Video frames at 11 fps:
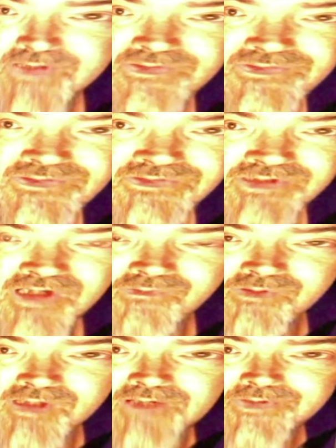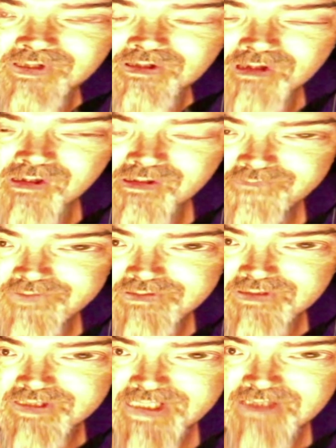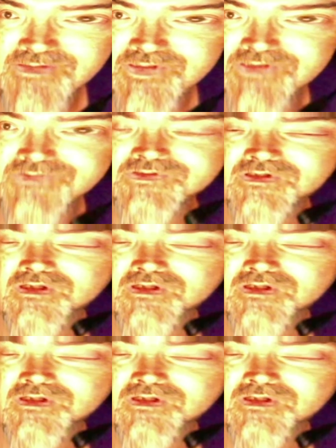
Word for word: there's new software out there, artificial intelligence,